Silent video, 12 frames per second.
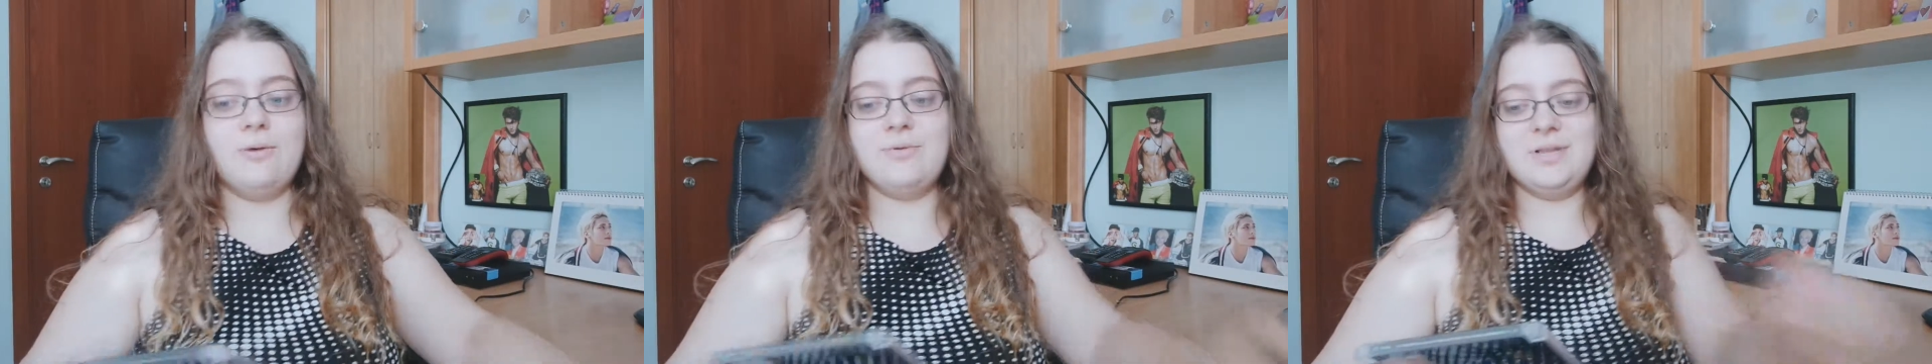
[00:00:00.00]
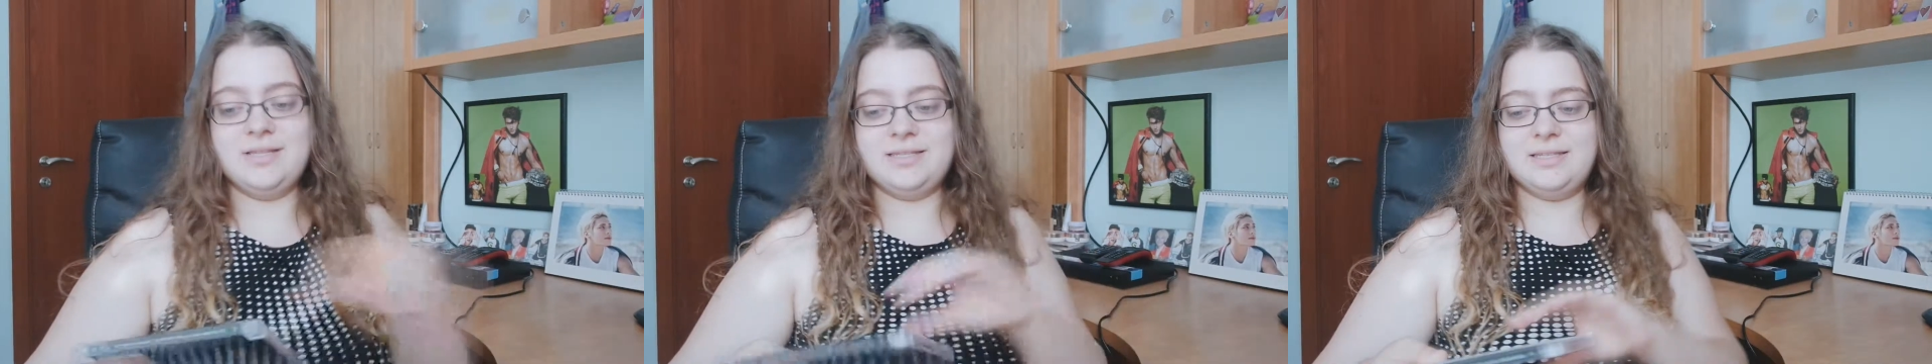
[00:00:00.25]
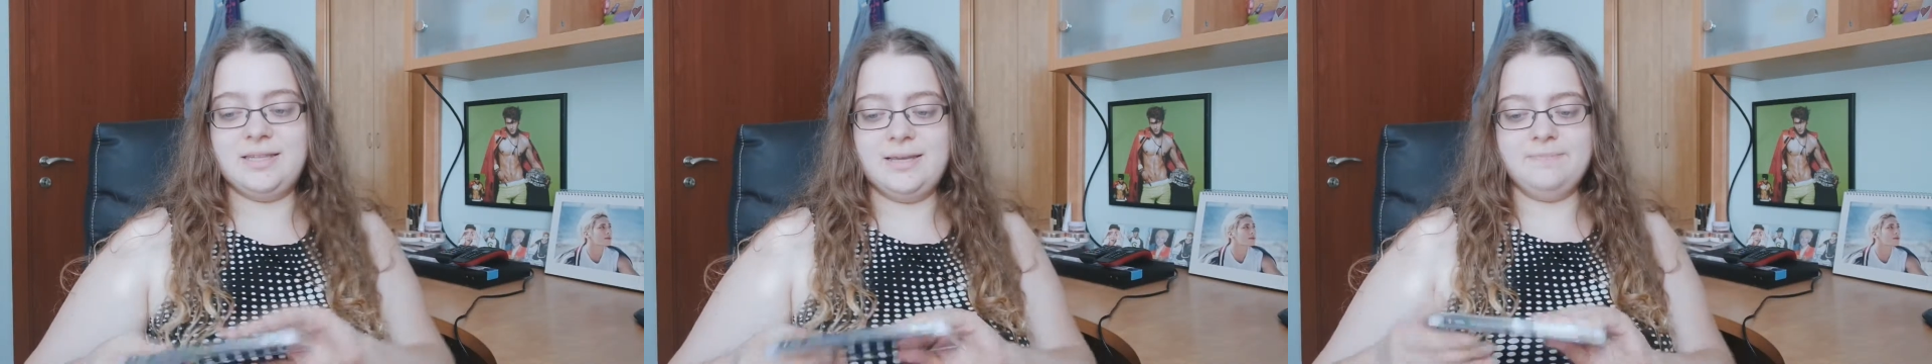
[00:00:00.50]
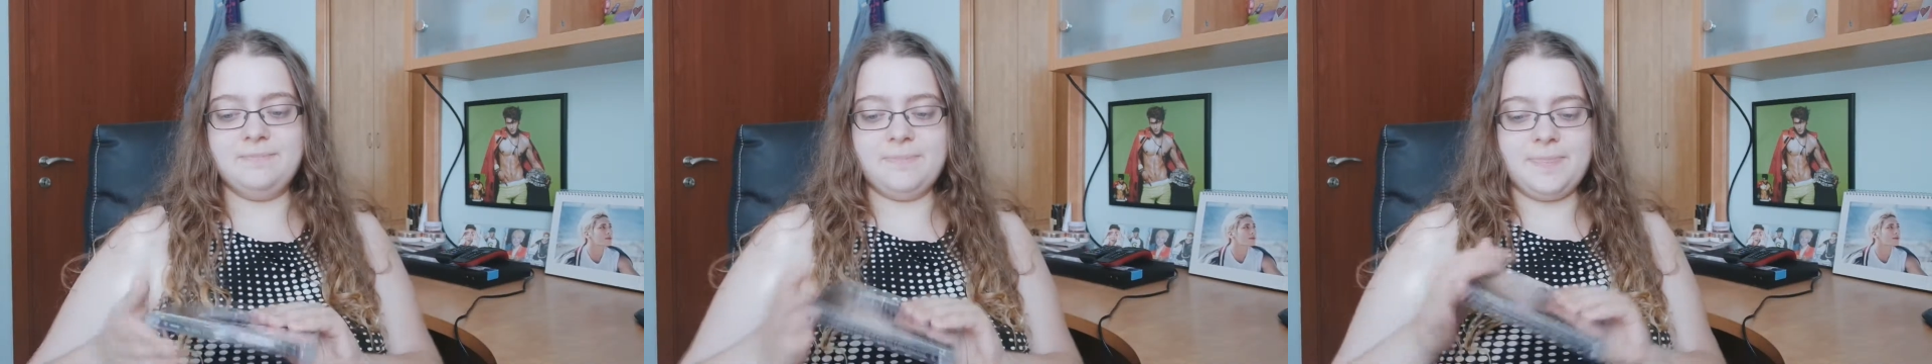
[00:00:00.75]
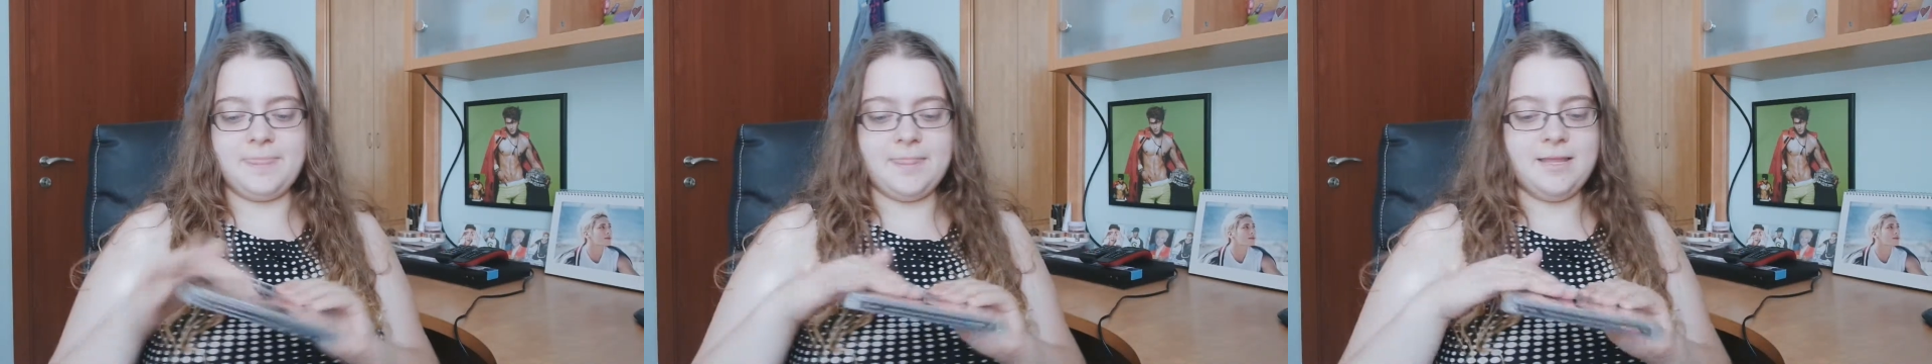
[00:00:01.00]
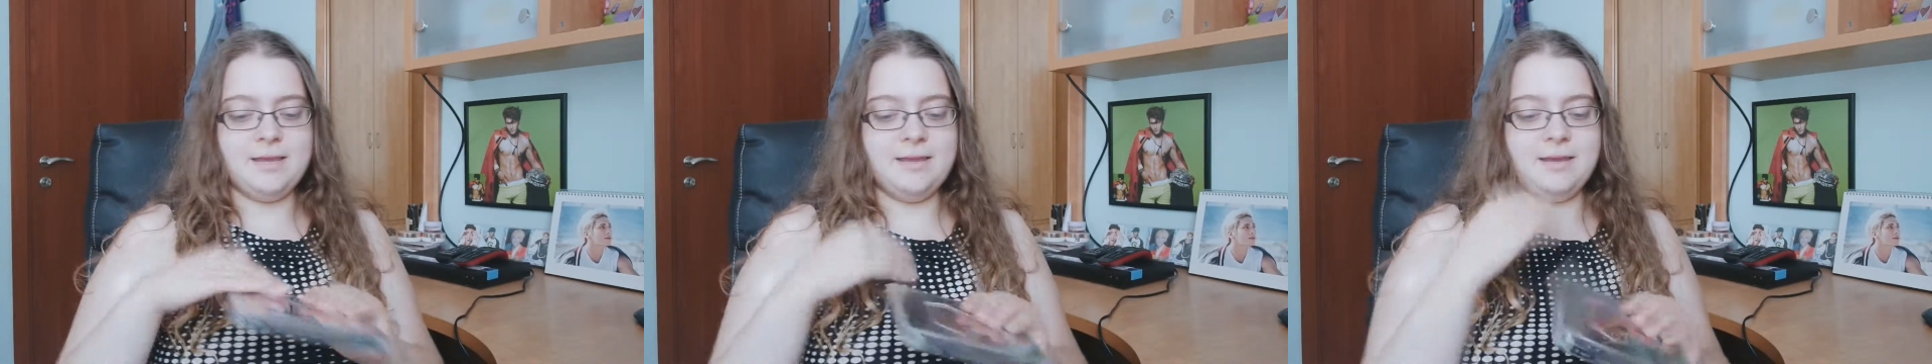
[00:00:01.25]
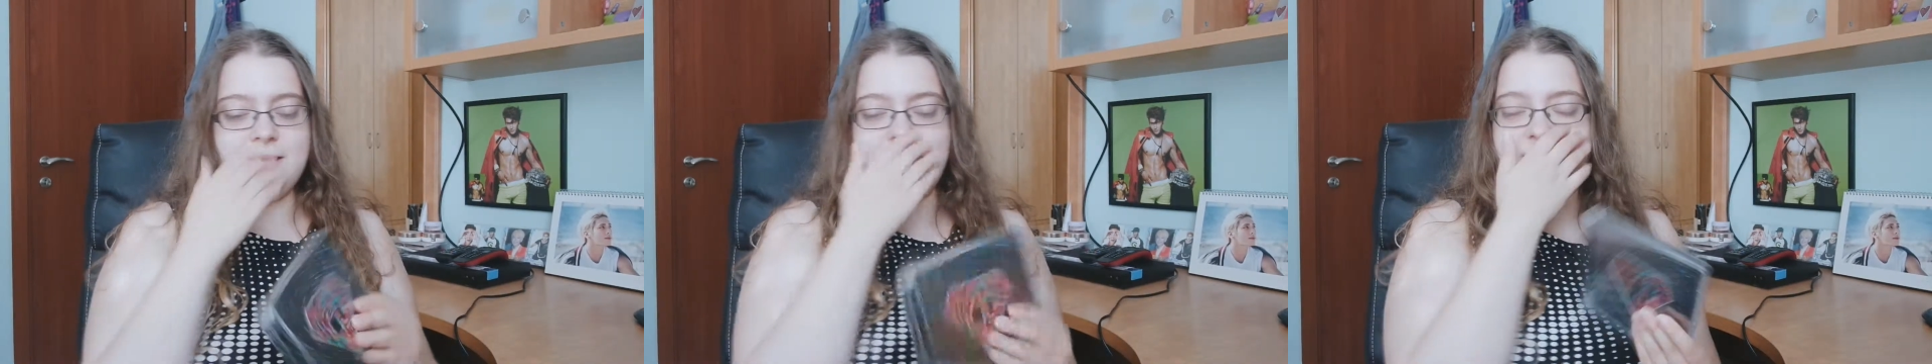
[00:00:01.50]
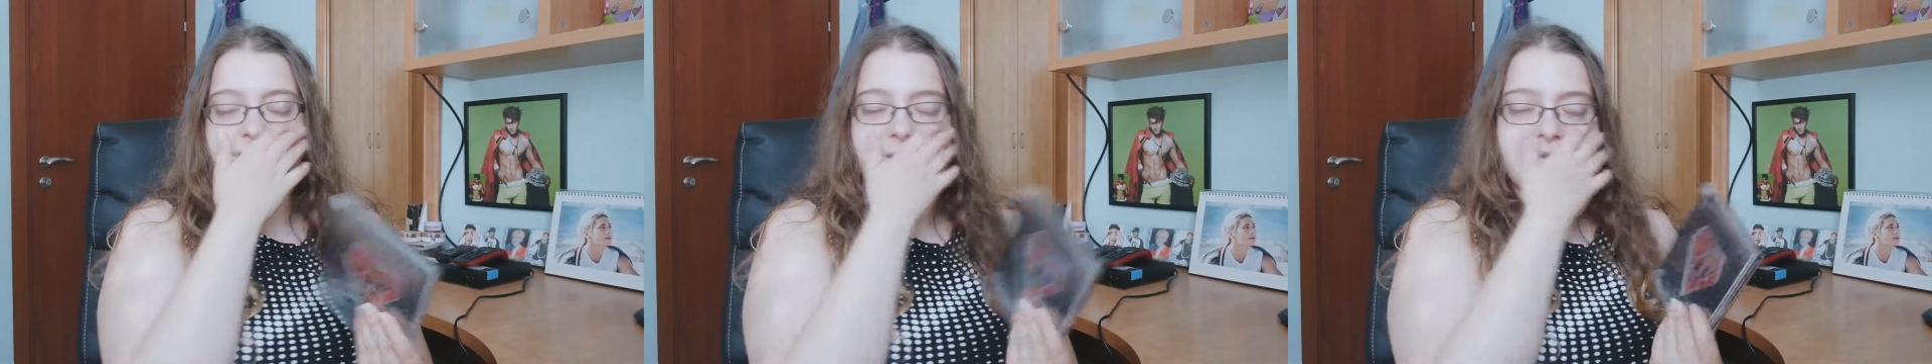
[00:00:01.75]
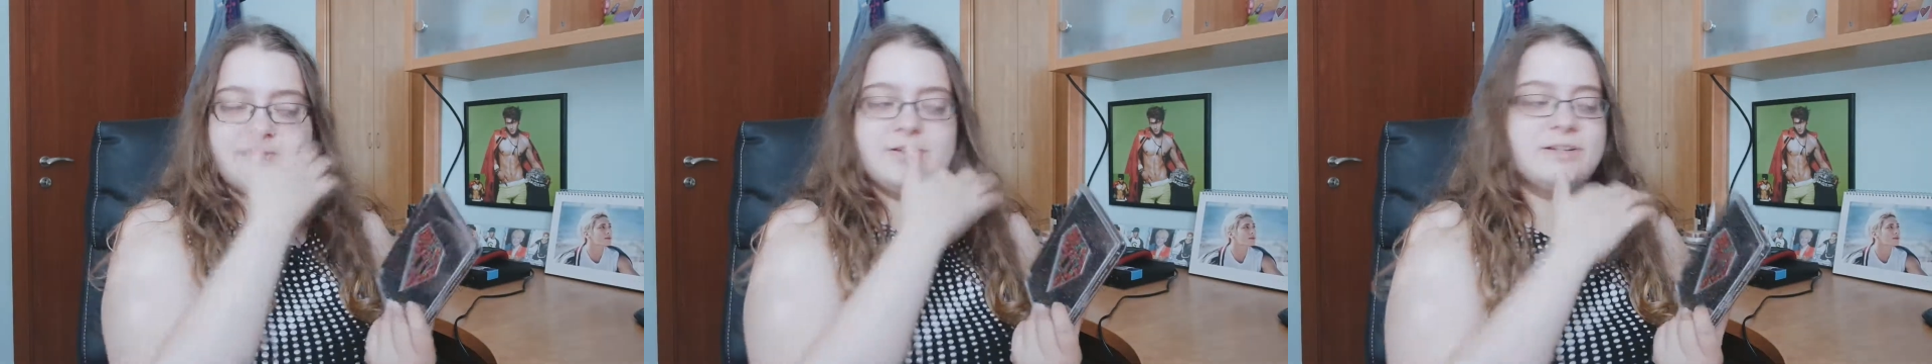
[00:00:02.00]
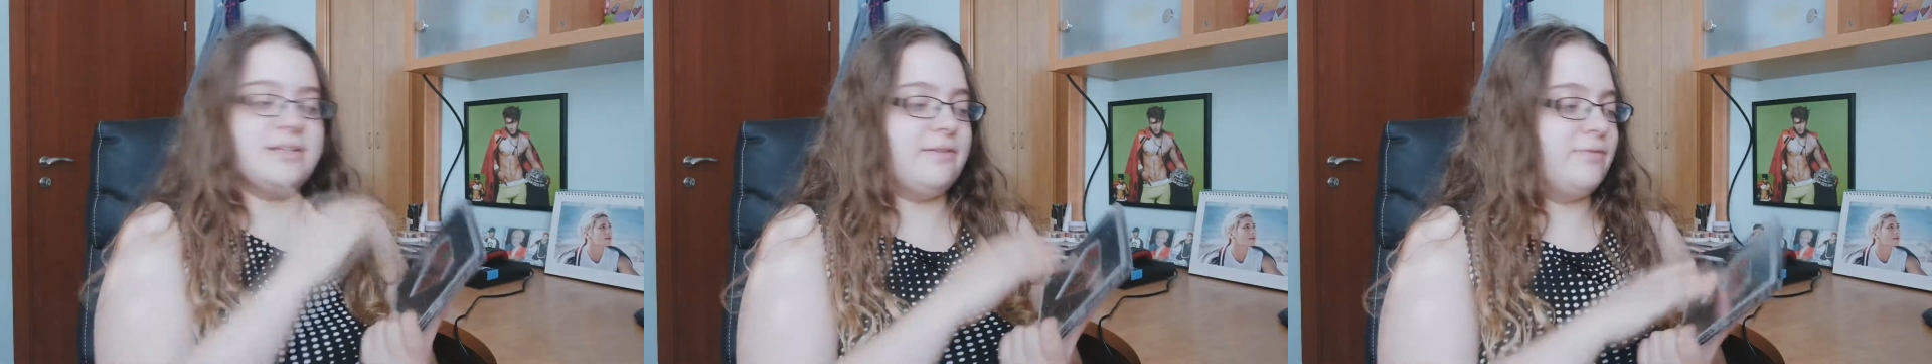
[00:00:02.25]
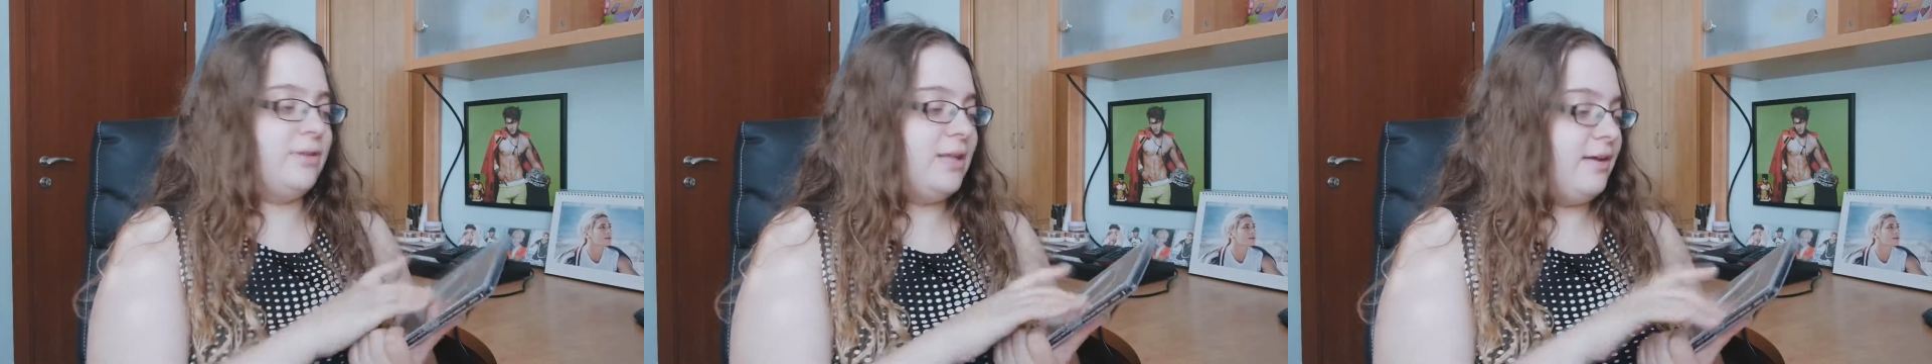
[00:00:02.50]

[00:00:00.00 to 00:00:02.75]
we'll see and it's my first ever